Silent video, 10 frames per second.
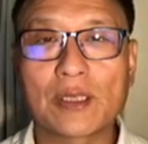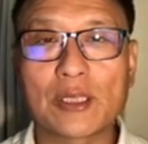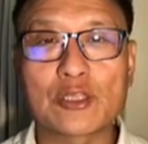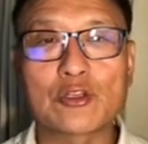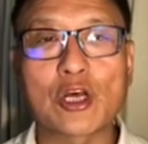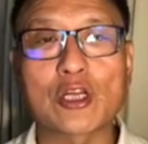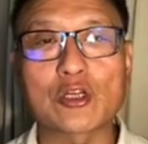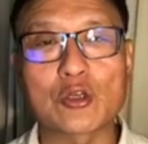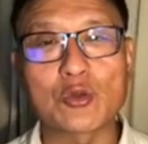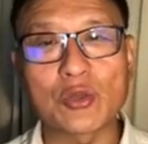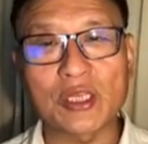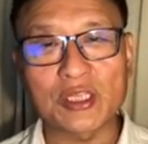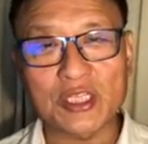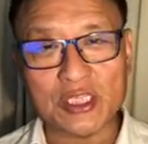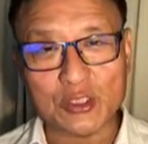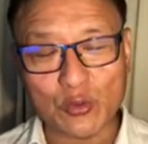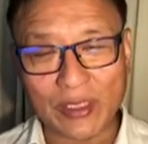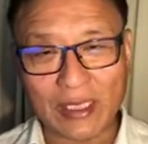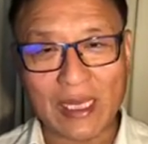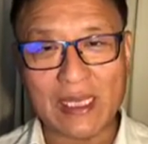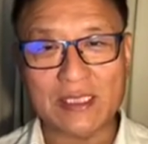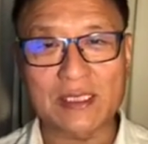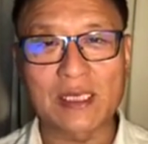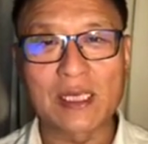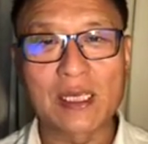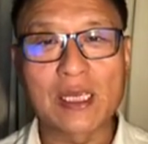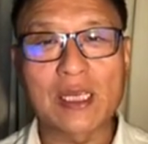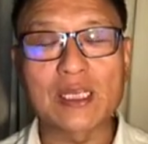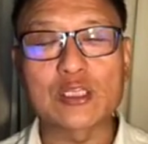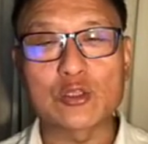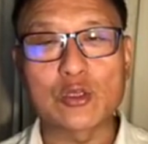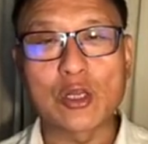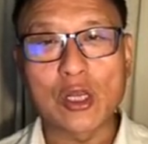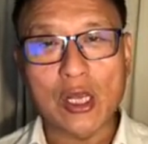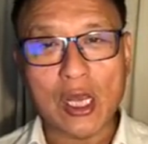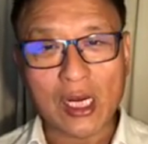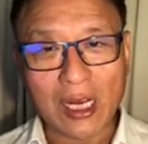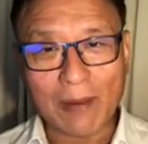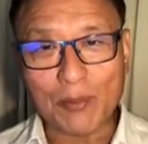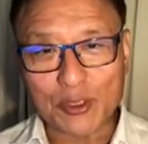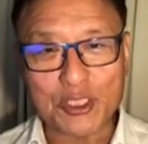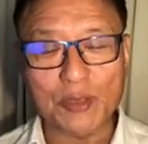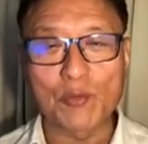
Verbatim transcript: It's not doing just doing less, it's accomplishing